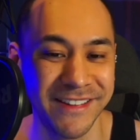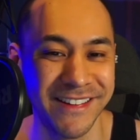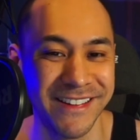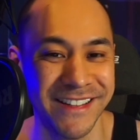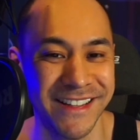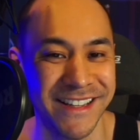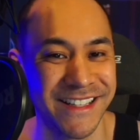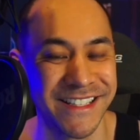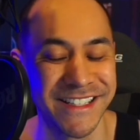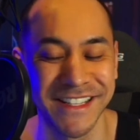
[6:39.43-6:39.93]

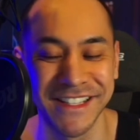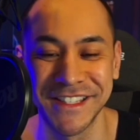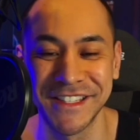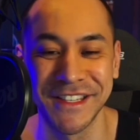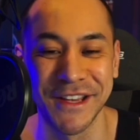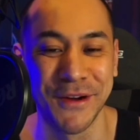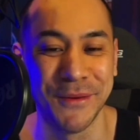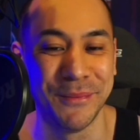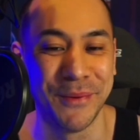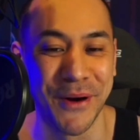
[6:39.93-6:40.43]
It's just
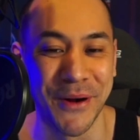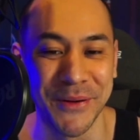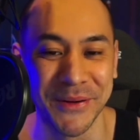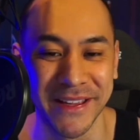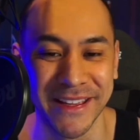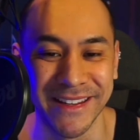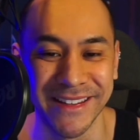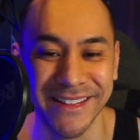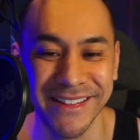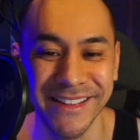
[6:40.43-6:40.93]
so
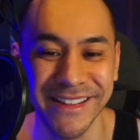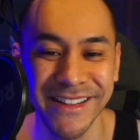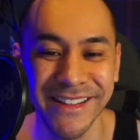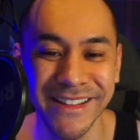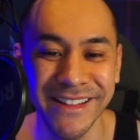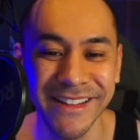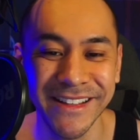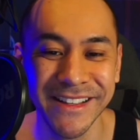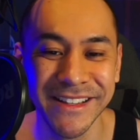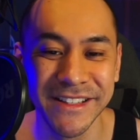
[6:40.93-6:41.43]
broken.
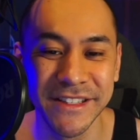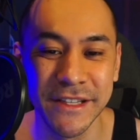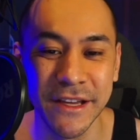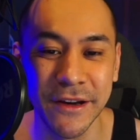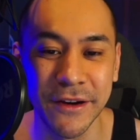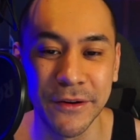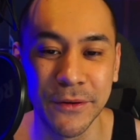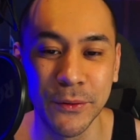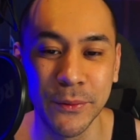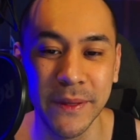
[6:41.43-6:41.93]

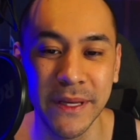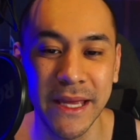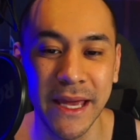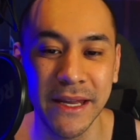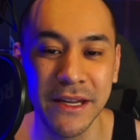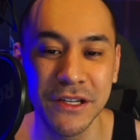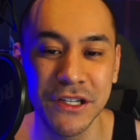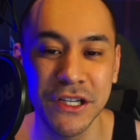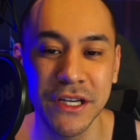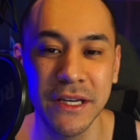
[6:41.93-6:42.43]
So we get
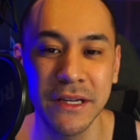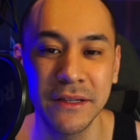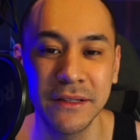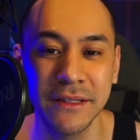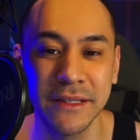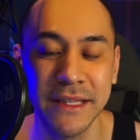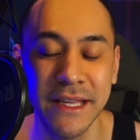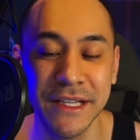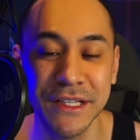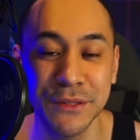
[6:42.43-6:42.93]
a
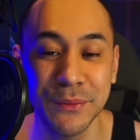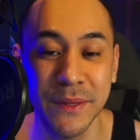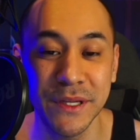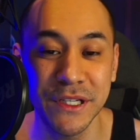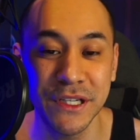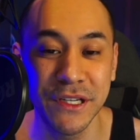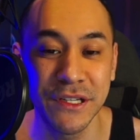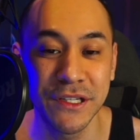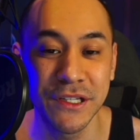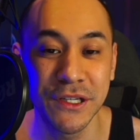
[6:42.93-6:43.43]
shield, they switch
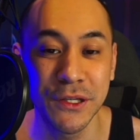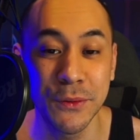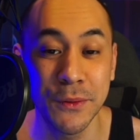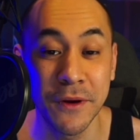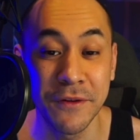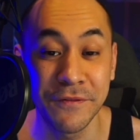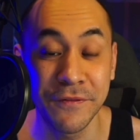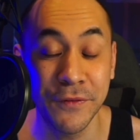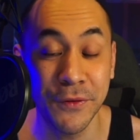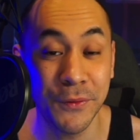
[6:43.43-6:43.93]
into
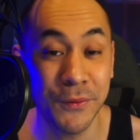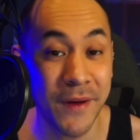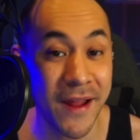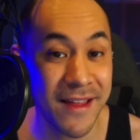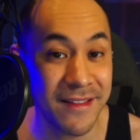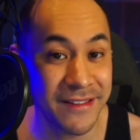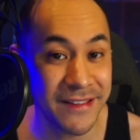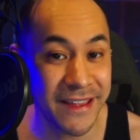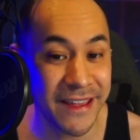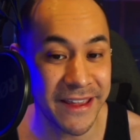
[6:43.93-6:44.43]
a
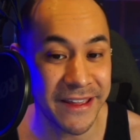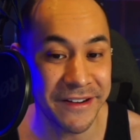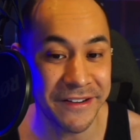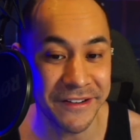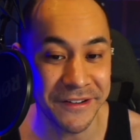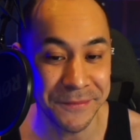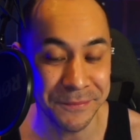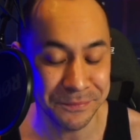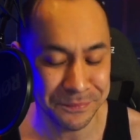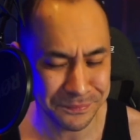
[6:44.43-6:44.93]

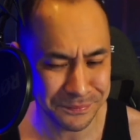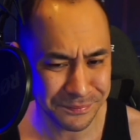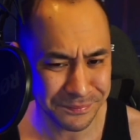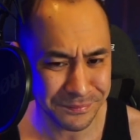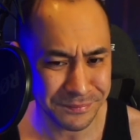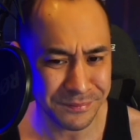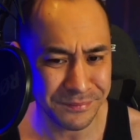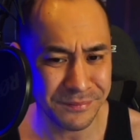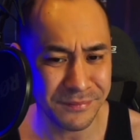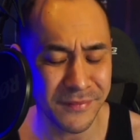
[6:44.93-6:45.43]
Feraligatr,
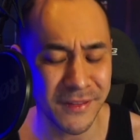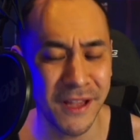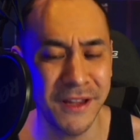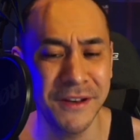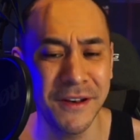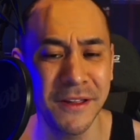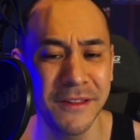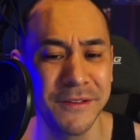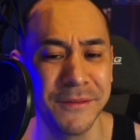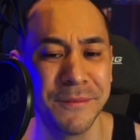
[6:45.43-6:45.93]

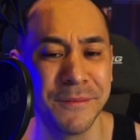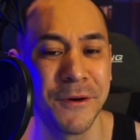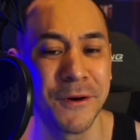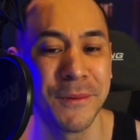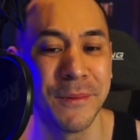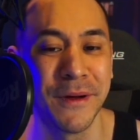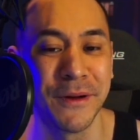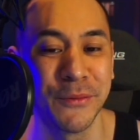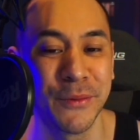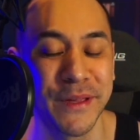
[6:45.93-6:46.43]
another
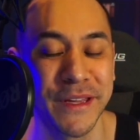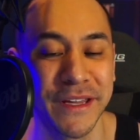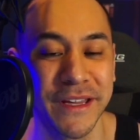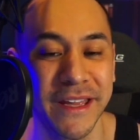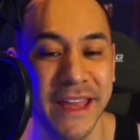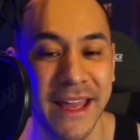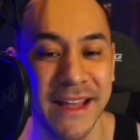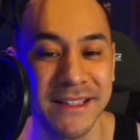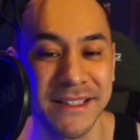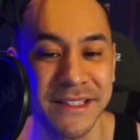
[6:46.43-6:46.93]
Pokemon weak
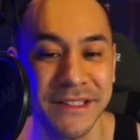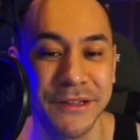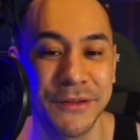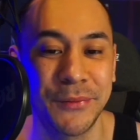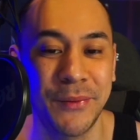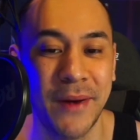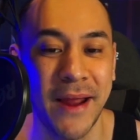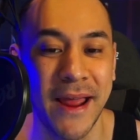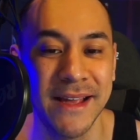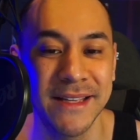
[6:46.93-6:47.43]
against
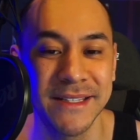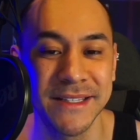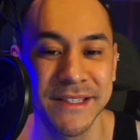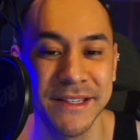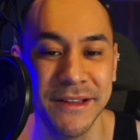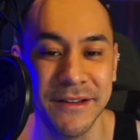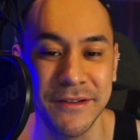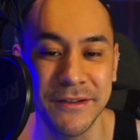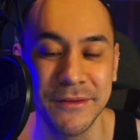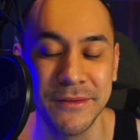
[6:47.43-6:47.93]
grass,
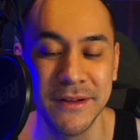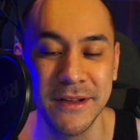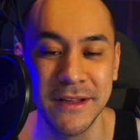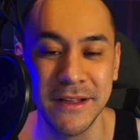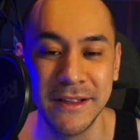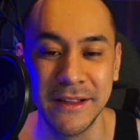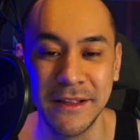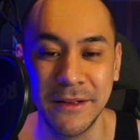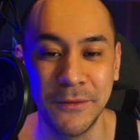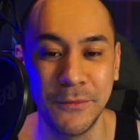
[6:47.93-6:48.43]
so
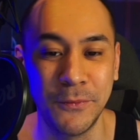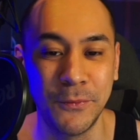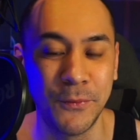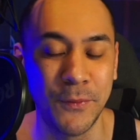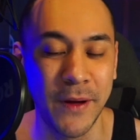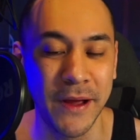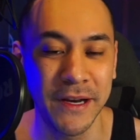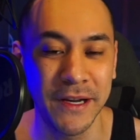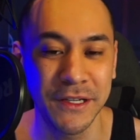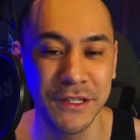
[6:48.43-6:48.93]

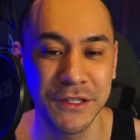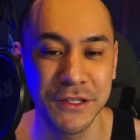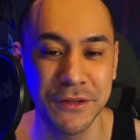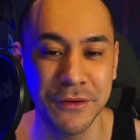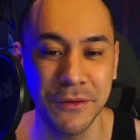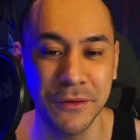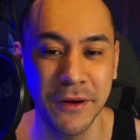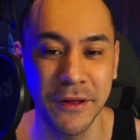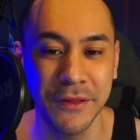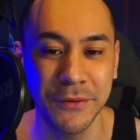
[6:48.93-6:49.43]
why not just
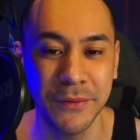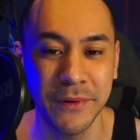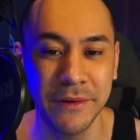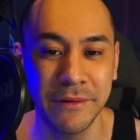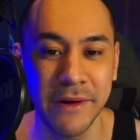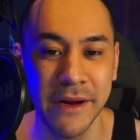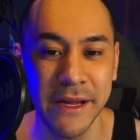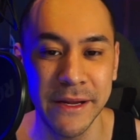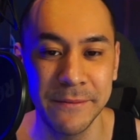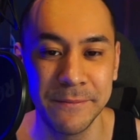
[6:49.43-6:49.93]
throw another one,
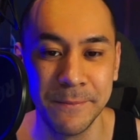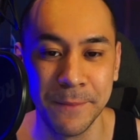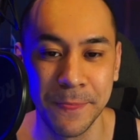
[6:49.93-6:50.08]
right?